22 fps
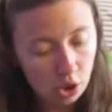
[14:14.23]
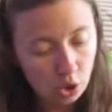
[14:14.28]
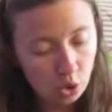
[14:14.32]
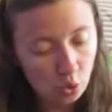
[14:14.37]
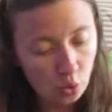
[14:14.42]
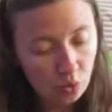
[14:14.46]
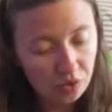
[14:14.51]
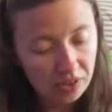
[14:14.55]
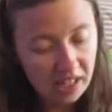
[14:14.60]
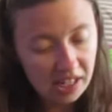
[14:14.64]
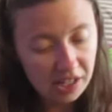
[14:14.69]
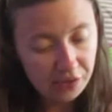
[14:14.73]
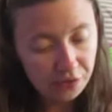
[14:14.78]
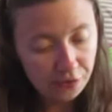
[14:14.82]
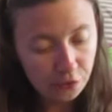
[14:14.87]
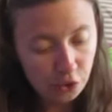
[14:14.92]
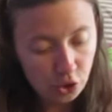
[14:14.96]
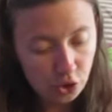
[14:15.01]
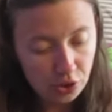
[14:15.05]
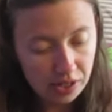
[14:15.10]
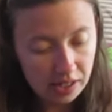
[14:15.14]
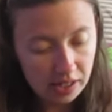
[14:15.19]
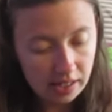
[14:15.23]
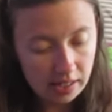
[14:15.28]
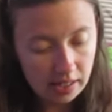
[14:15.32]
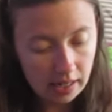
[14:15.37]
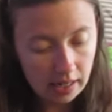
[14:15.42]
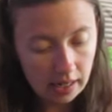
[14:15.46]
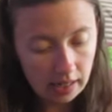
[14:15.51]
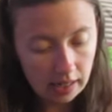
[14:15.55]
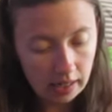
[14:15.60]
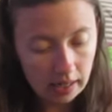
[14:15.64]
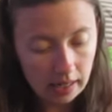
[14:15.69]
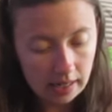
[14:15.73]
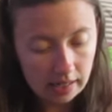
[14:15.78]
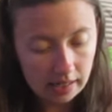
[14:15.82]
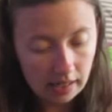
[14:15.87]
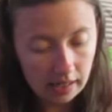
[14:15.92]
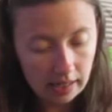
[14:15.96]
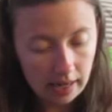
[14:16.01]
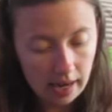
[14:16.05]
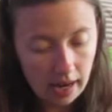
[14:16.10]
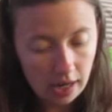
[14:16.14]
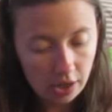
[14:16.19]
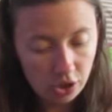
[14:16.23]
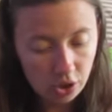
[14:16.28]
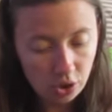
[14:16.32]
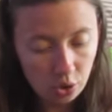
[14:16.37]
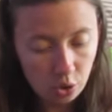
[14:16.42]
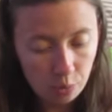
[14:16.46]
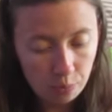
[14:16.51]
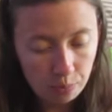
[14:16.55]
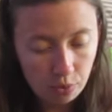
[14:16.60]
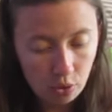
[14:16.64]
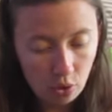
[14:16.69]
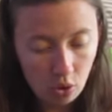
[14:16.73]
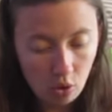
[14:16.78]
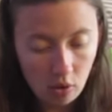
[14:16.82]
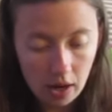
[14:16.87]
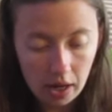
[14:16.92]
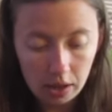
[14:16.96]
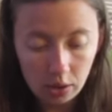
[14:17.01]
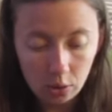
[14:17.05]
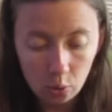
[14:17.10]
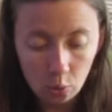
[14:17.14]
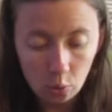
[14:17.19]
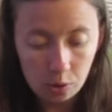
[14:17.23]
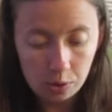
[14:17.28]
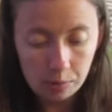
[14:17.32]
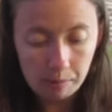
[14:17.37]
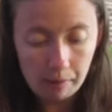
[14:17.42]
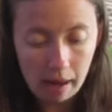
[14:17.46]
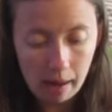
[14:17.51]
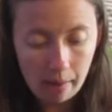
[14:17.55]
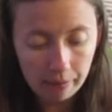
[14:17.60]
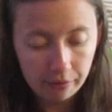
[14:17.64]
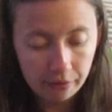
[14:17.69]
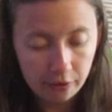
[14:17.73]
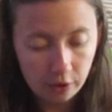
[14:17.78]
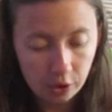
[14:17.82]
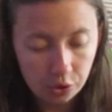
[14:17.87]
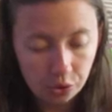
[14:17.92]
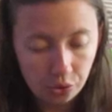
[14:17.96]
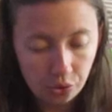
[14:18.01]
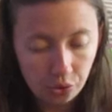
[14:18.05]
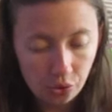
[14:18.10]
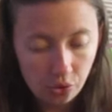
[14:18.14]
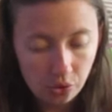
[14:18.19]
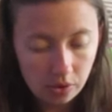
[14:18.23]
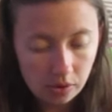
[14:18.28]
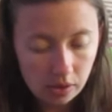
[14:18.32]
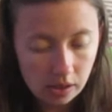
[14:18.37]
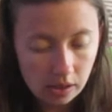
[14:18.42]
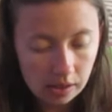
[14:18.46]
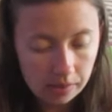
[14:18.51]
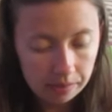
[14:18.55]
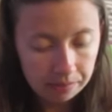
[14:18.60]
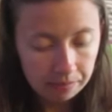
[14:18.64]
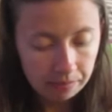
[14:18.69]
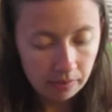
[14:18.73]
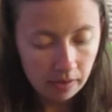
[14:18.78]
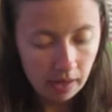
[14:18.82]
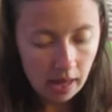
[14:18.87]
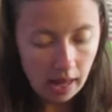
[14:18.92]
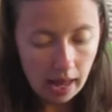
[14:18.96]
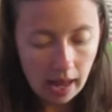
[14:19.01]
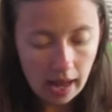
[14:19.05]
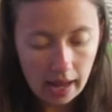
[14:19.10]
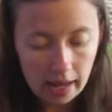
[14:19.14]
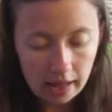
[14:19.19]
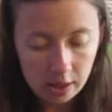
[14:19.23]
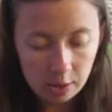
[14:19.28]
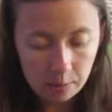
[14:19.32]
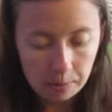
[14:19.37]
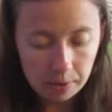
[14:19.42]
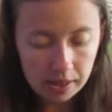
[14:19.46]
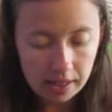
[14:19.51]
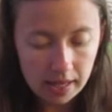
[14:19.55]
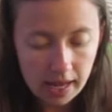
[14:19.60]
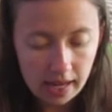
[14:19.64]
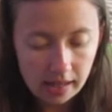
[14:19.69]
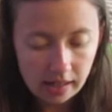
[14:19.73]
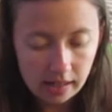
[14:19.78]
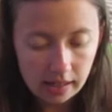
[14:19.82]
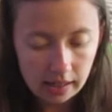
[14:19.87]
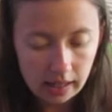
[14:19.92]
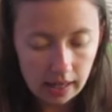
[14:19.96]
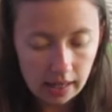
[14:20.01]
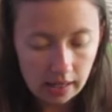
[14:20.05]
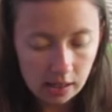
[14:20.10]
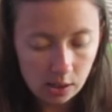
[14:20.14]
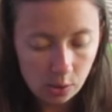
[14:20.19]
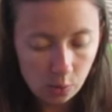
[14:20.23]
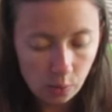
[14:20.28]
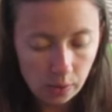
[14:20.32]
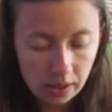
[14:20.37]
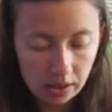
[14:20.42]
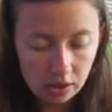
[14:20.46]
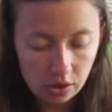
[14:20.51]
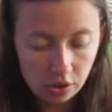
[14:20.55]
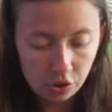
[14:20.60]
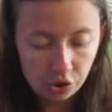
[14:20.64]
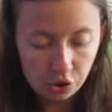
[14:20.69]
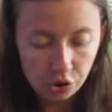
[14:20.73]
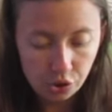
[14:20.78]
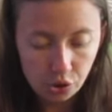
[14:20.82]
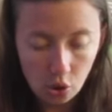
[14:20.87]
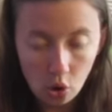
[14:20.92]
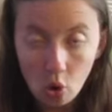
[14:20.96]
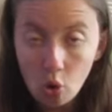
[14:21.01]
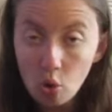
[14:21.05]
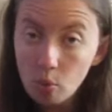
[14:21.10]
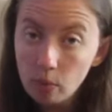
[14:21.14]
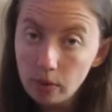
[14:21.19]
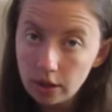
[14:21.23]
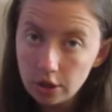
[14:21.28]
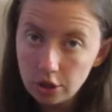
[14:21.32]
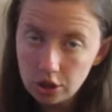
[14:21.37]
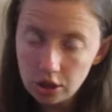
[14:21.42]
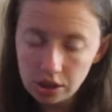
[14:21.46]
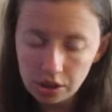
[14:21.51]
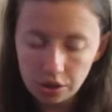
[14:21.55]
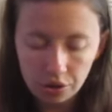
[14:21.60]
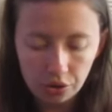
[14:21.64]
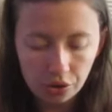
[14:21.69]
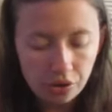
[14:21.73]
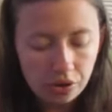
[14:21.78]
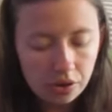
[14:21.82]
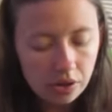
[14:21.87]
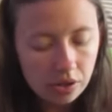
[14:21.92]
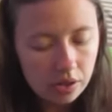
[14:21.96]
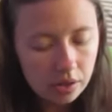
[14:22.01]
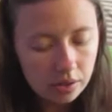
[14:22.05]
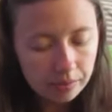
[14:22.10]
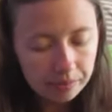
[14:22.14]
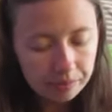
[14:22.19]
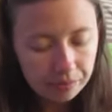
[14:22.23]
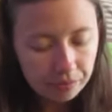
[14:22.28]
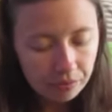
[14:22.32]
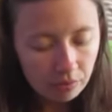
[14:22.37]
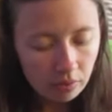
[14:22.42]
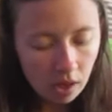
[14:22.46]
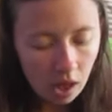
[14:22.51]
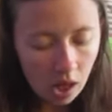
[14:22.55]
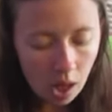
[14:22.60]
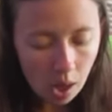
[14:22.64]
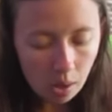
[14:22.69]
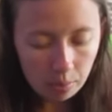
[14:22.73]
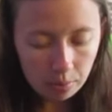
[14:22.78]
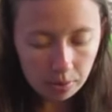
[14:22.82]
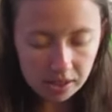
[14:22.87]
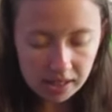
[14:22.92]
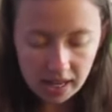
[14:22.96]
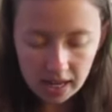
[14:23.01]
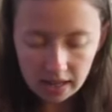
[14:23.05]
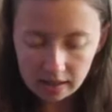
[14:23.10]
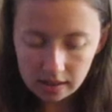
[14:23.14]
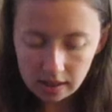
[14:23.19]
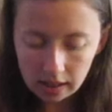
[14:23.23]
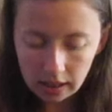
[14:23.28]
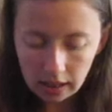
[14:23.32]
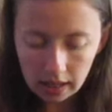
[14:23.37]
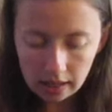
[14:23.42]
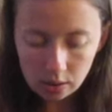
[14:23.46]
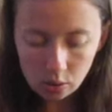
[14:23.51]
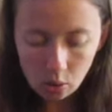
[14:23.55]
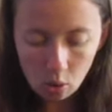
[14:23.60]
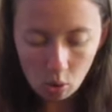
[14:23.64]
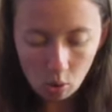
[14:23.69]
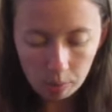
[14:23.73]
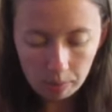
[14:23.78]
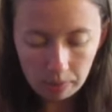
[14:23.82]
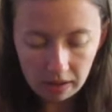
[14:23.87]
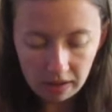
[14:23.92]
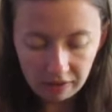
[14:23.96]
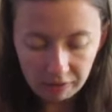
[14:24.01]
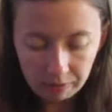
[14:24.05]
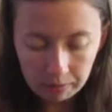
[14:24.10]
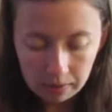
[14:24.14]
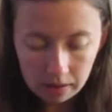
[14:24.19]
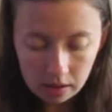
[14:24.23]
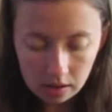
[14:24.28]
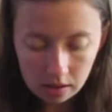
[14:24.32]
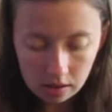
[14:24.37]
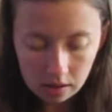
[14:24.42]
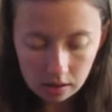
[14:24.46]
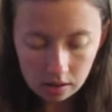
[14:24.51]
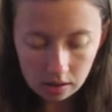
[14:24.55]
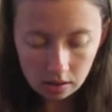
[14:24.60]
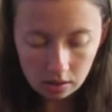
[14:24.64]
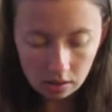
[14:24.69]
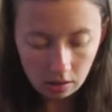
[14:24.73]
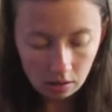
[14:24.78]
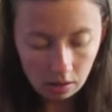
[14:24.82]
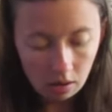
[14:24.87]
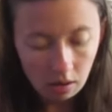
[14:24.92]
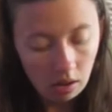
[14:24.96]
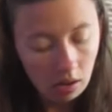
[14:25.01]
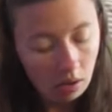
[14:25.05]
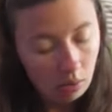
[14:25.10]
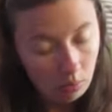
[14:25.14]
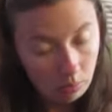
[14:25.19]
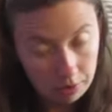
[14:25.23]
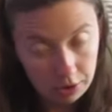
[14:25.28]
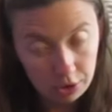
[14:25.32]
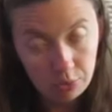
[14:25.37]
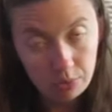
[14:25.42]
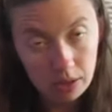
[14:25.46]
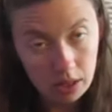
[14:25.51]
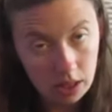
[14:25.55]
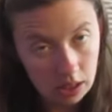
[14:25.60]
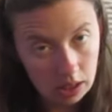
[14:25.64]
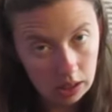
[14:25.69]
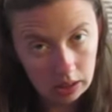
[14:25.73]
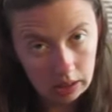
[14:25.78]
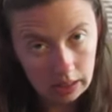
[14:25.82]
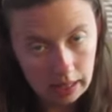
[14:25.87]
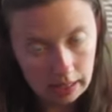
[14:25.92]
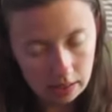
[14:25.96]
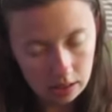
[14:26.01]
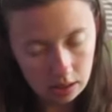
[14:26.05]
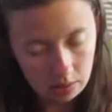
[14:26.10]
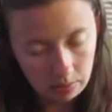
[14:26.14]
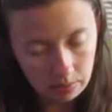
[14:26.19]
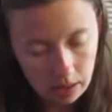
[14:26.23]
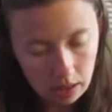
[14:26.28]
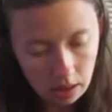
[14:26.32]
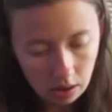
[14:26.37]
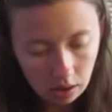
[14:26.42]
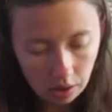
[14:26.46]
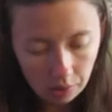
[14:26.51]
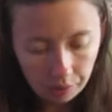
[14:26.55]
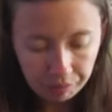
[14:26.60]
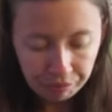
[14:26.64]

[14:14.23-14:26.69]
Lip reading: So this food stick is a natural paw and nose balm for dogs, and it protects against winter salt, which is good, protects against hot pavements, which we needed last week,